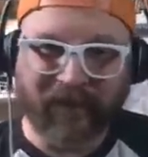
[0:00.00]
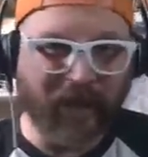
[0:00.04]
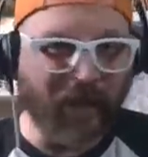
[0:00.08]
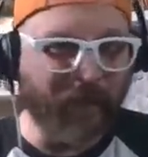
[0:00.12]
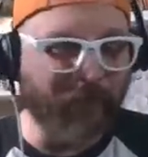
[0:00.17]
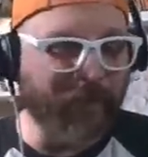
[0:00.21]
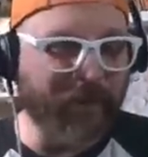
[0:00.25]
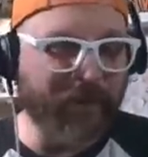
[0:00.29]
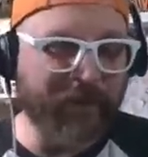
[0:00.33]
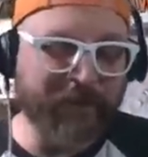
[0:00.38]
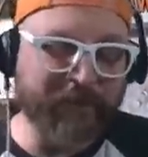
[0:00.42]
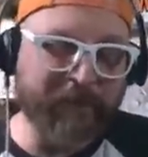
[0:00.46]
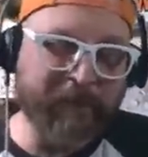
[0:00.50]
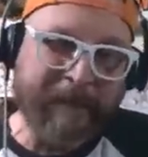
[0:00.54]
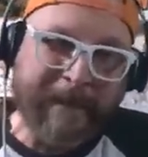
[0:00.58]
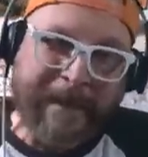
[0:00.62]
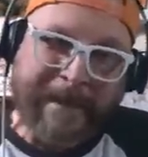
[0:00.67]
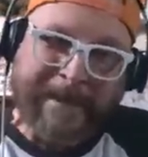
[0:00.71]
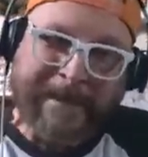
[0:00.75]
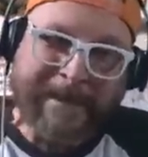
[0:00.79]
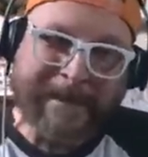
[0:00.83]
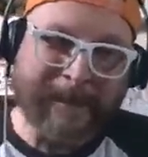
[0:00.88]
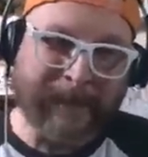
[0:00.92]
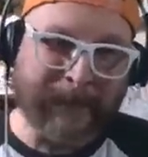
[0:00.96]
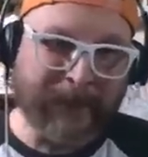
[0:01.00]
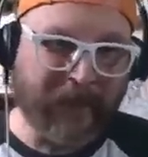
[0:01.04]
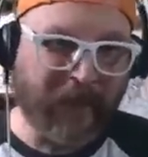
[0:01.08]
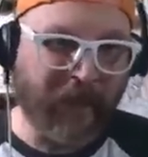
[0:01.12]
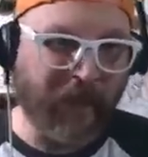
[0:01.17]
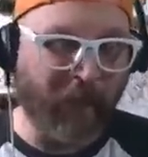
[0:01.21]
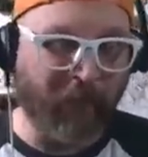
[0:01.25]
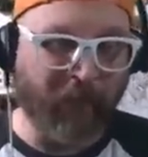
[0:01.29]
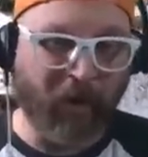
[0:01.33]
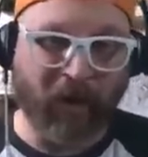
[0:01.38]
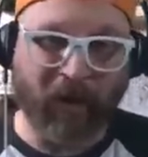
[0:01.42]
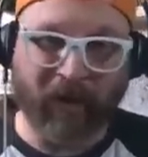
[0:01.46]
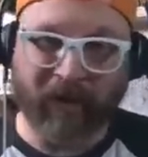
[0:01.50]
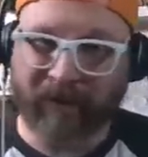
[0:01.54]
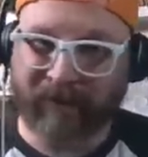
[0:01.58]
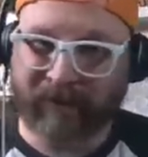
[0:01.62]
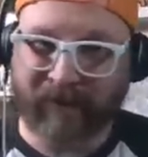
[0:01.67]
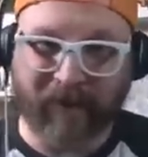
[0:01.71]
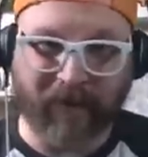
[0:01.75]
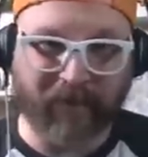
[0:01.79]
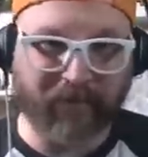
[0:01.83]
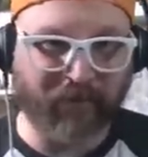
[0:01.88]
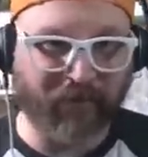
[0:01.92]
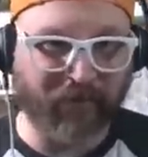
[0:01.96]
I mean, come on.
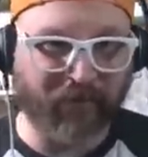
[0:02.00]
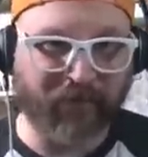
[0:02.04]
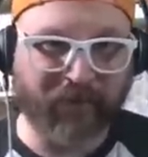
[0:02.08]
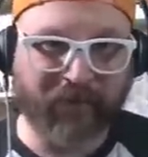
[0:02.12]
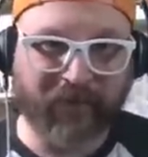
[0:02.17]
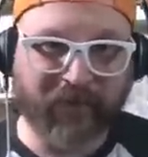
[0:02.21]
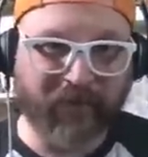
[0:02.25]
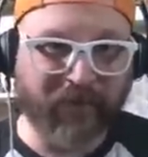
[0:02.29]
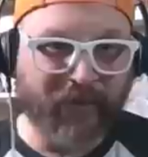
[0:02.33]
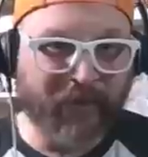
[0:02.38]
That's